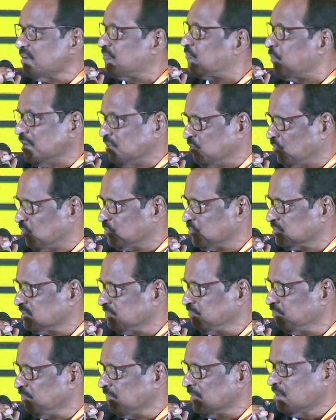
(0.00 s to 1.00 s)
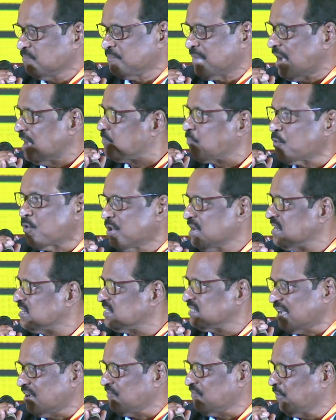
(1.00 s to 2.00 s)
windows, my poems
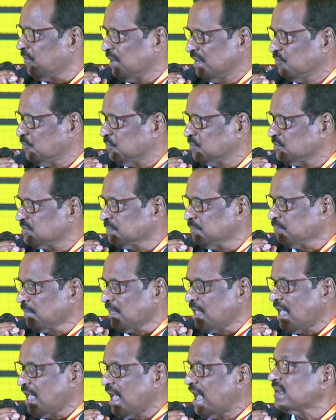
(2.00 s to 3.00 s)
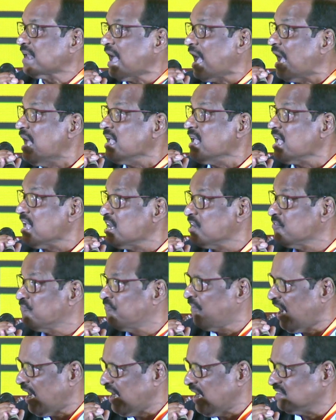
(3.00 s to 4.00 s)
have windows, and I
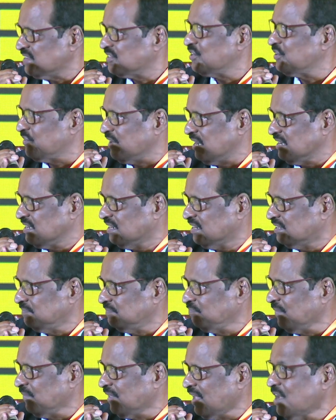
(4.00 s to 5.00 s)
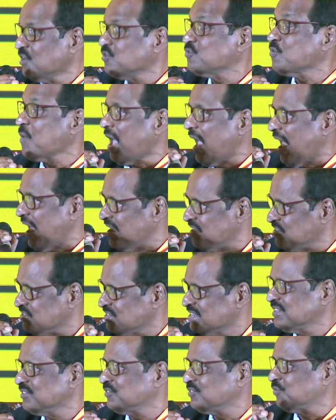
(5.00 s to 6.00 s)
invite the reader to
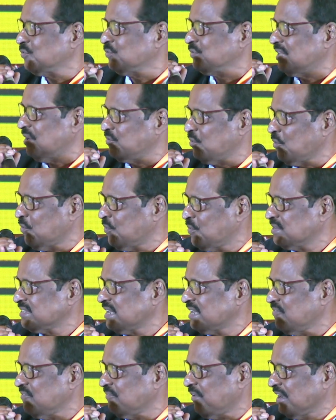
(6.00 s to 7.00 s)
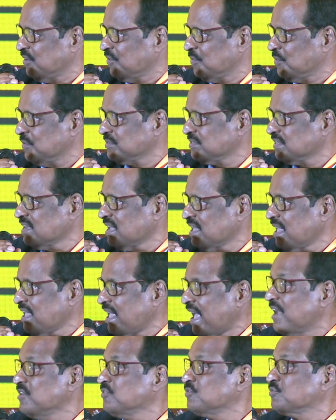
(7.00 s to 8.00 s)
enter through the doors and windows
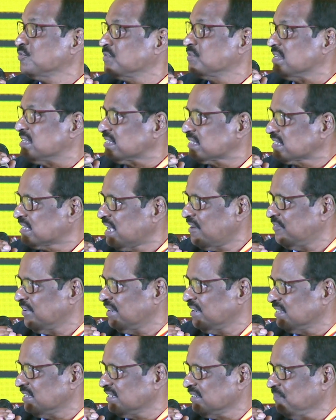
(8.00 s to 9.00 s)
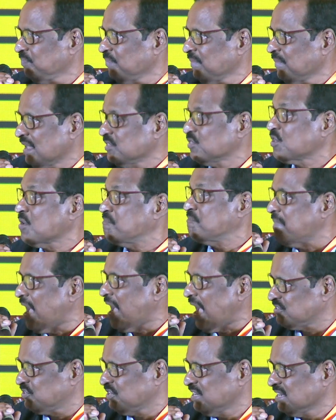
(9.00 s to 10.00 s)
and to discover the
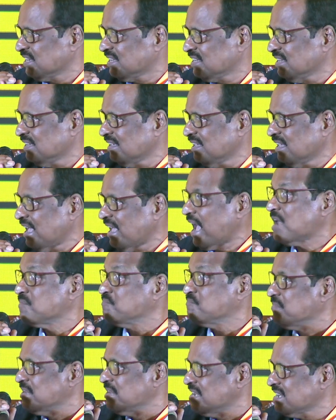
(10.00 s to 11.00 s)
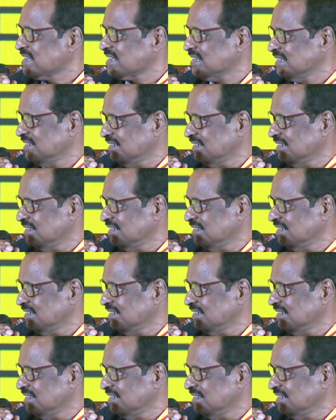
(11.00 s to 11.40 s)
magic and miracle